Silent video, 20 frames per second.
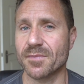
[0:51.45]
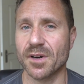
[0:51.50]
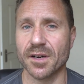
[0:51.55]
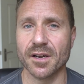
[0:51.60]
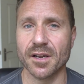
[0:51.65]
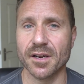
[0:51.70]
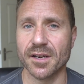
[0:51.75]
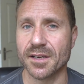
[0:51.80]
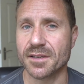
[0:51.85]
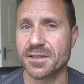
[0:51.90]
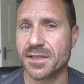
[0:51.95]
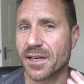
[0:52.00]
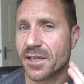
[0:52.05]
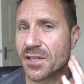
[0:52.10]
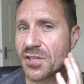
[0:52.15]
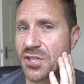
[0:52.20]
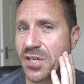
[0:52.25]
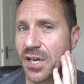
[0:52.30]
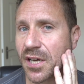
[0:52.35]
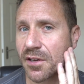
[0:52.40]
I don't exactly
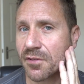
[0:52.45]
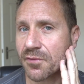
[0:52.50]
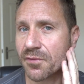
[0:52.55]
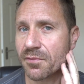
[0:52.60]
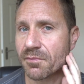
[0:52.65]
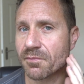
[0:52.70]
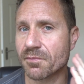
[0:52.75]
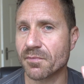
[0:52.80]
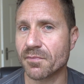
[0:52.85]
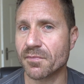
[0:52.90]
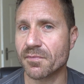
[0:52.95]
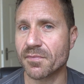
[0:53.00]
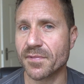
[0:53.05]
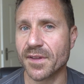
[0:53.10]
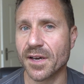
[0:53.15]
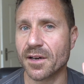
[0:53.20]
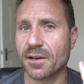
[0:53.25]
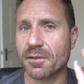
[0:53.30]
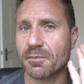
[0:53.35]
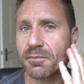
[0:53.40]
shave
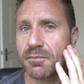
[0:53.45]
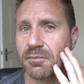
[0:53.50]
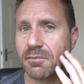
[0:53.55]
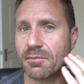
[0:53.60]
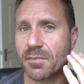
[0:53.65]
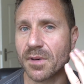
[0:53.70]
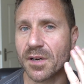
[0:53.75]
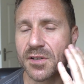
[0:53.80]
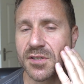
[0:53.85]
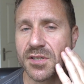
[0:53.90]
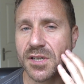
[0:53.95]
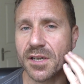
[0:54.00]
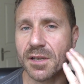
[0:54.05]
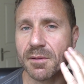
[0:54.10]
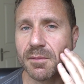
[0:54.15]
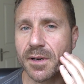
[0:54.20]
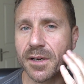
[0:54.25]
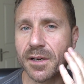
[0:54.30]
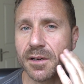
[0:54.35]
that much anyway.